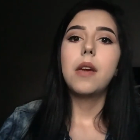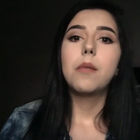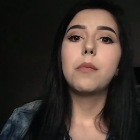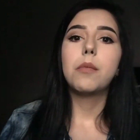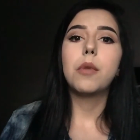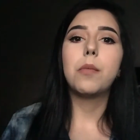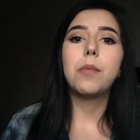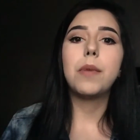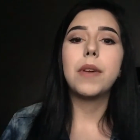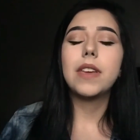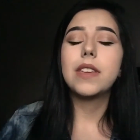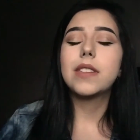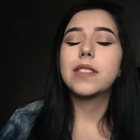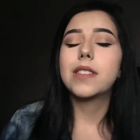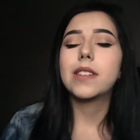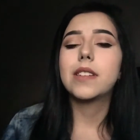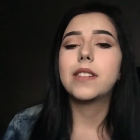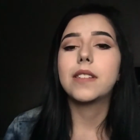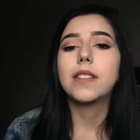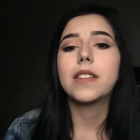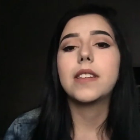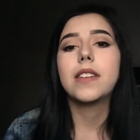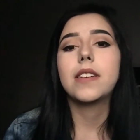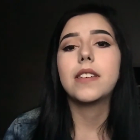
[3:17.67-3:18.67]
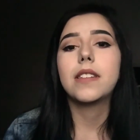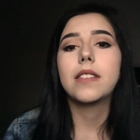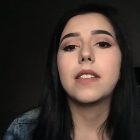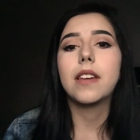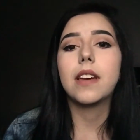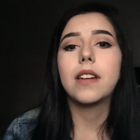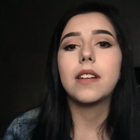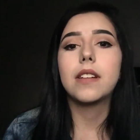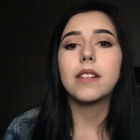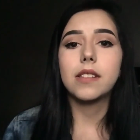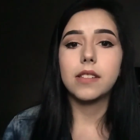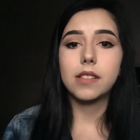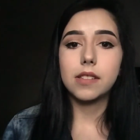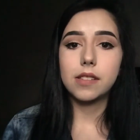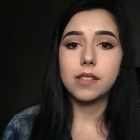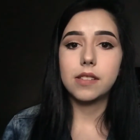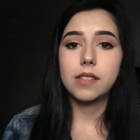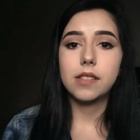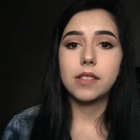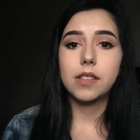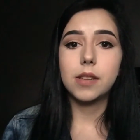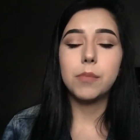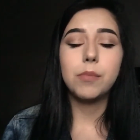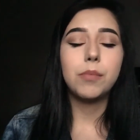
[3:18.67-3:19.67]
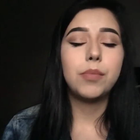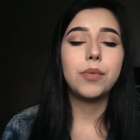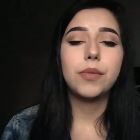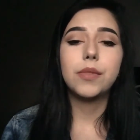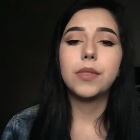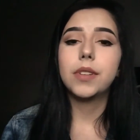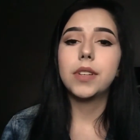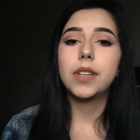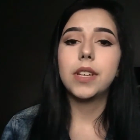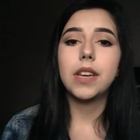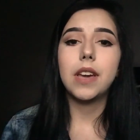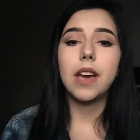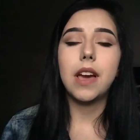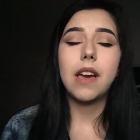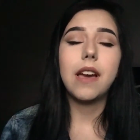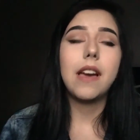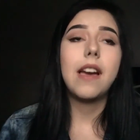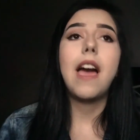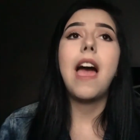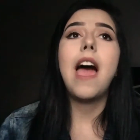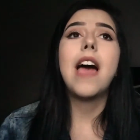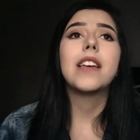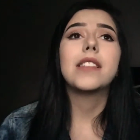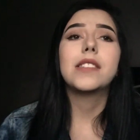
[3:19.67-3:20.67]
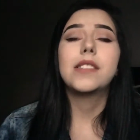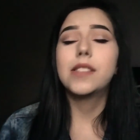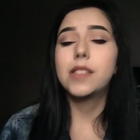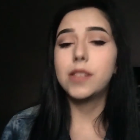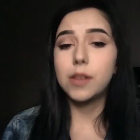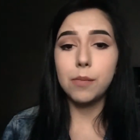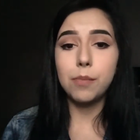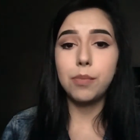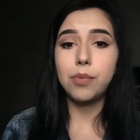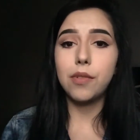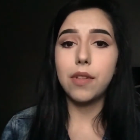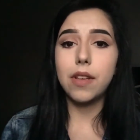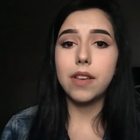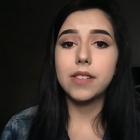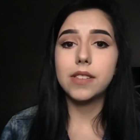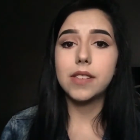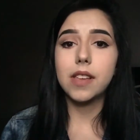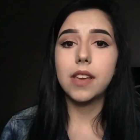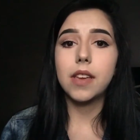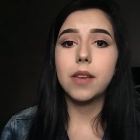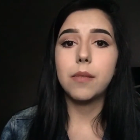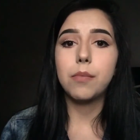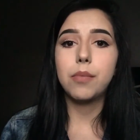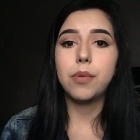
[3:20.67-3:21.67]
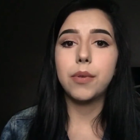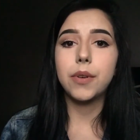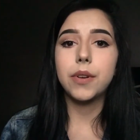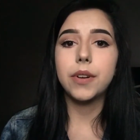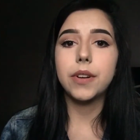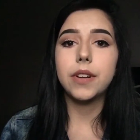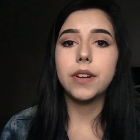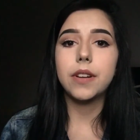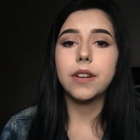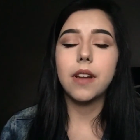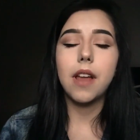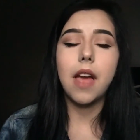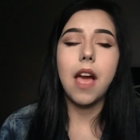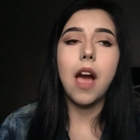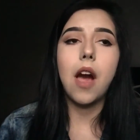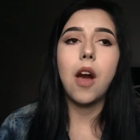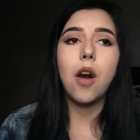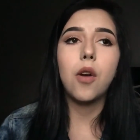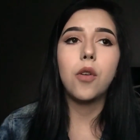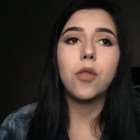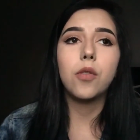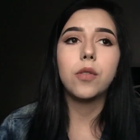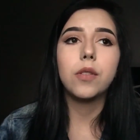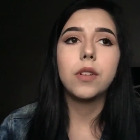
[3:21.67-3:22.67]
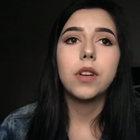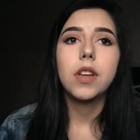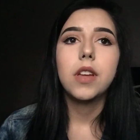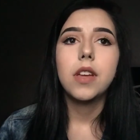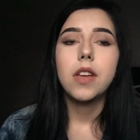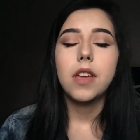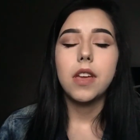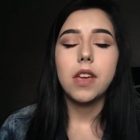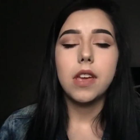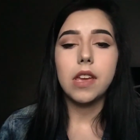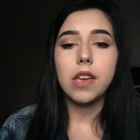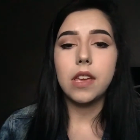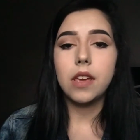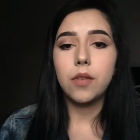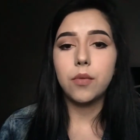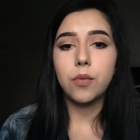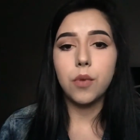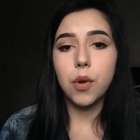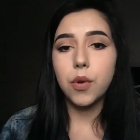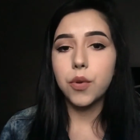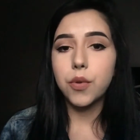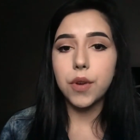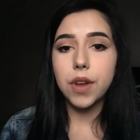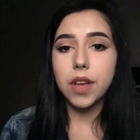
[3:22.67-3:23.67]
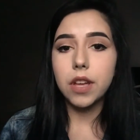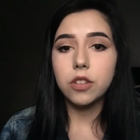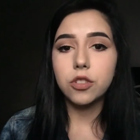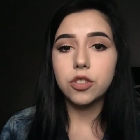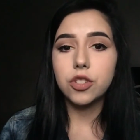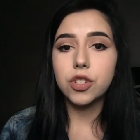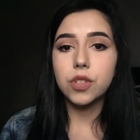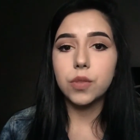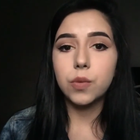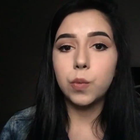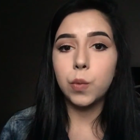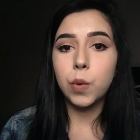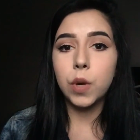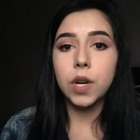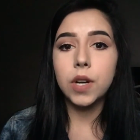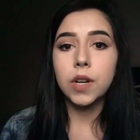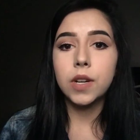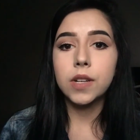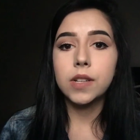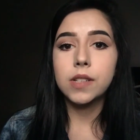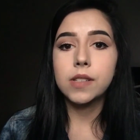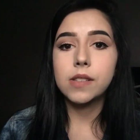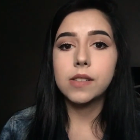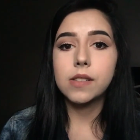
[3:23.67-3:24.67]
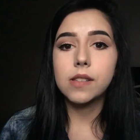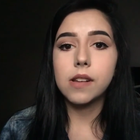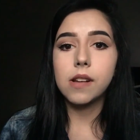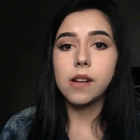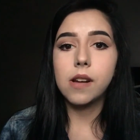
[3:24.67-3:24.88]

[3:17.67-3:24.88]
But basically, that is simple as I can put it on how a rotary engine works.